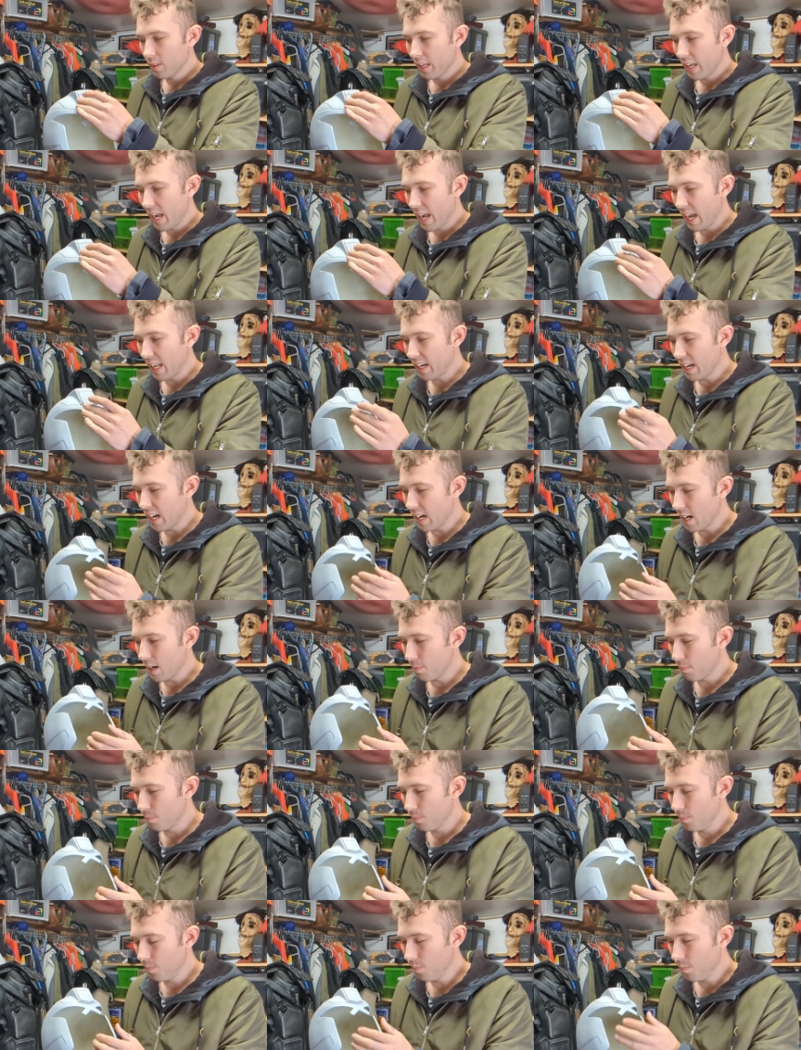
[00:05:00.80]

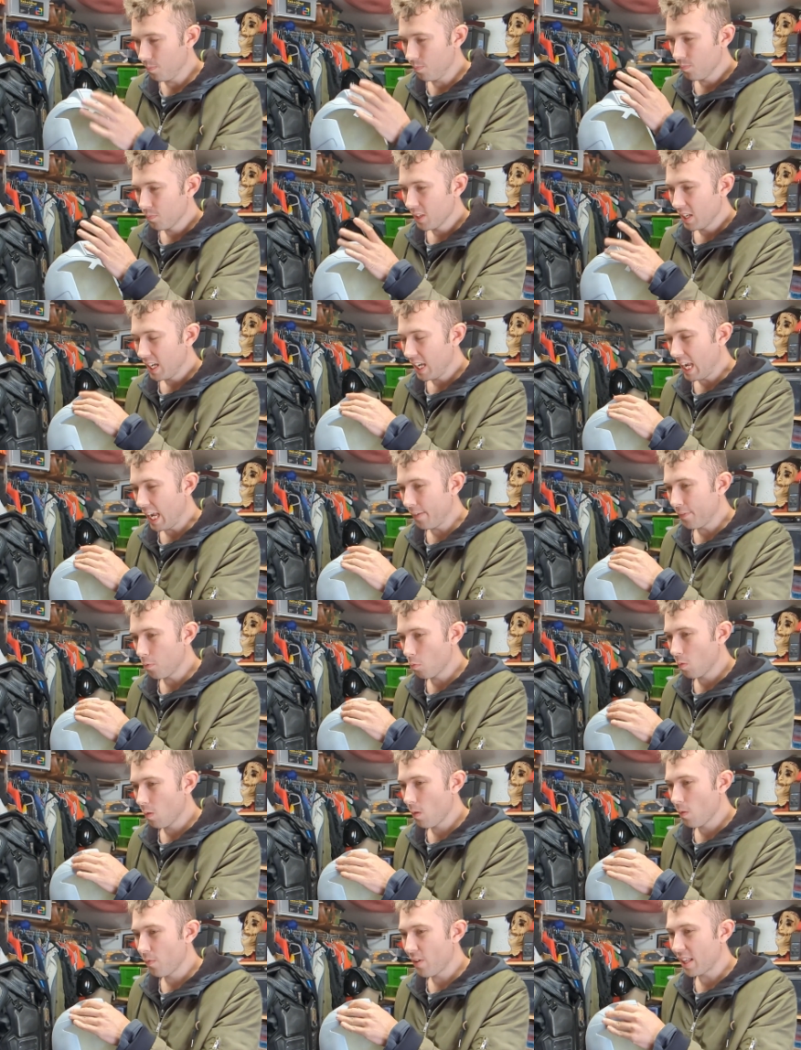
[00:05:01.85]
And
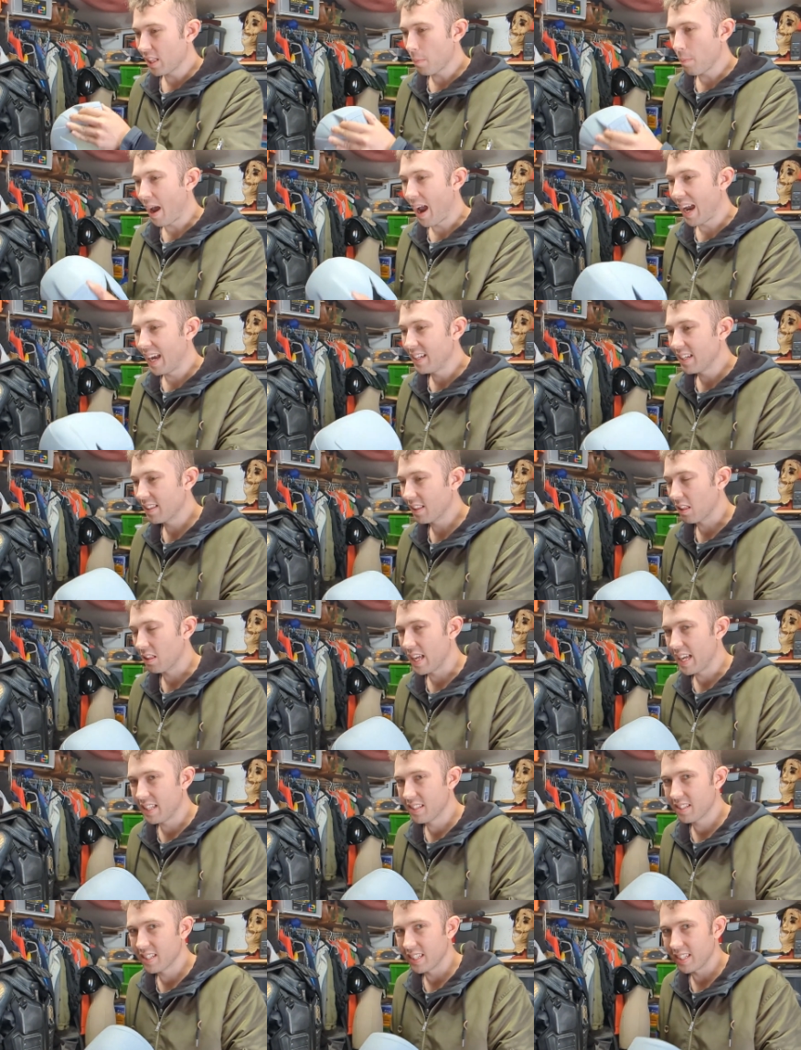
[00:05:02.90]
even without the paint and the
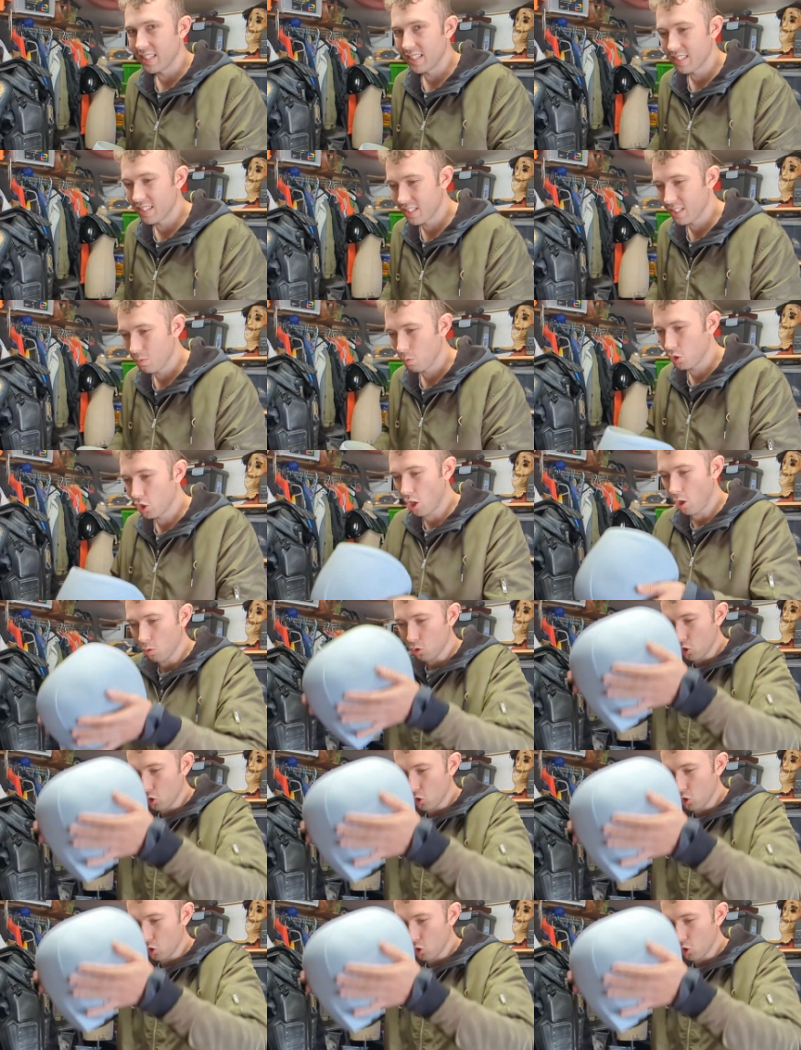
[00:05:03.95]
lenses, which I'll